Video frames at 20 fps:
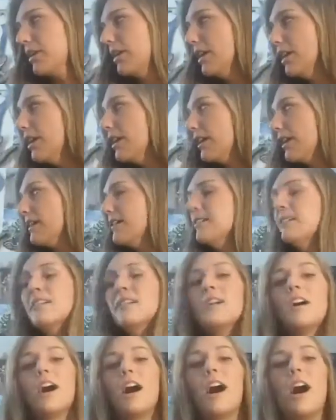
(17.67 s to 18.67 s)

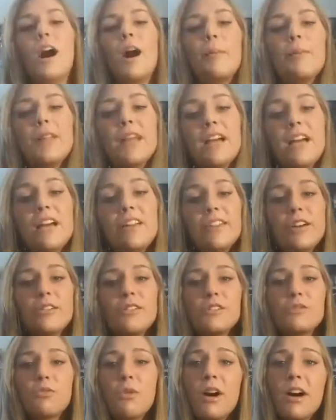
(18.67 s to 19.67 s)
there was
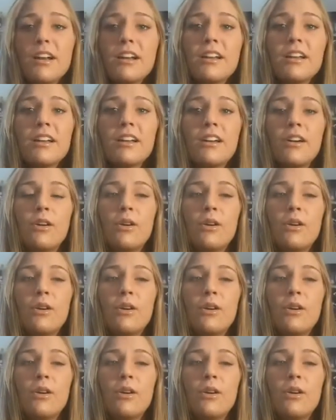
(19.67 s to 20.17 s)
this one